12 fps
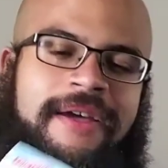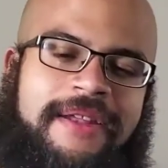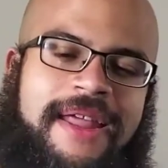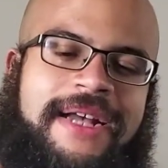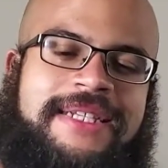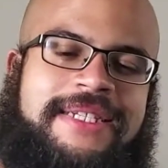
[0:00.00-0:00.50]

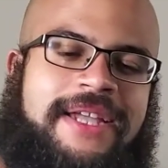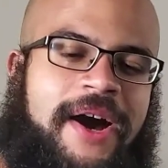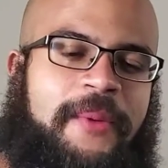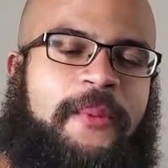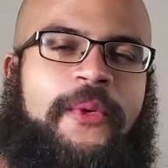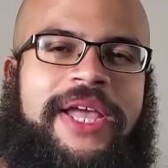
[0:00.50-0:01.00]
Next
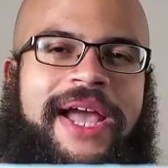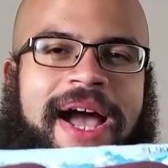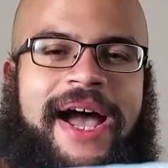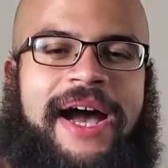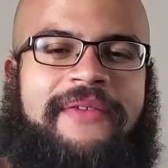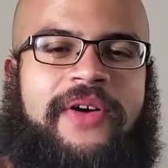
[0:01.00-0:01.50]
up, we
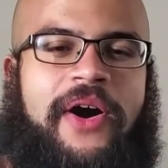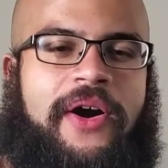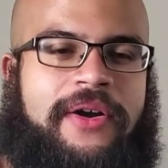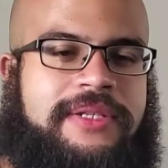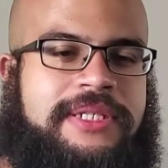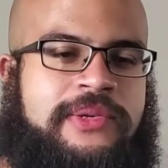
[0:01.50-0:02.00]
have
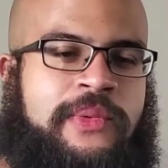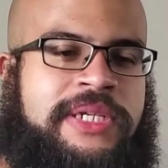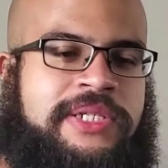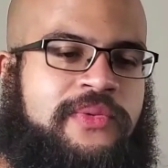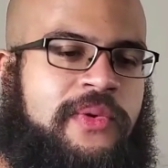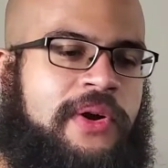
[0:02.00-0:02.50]
our
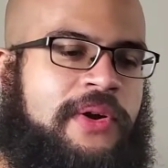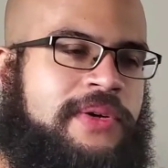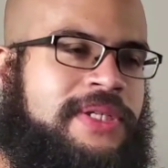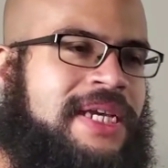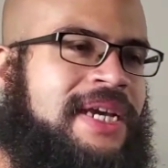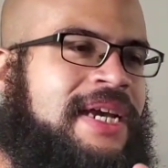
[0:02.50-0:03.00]
Swiss rolls.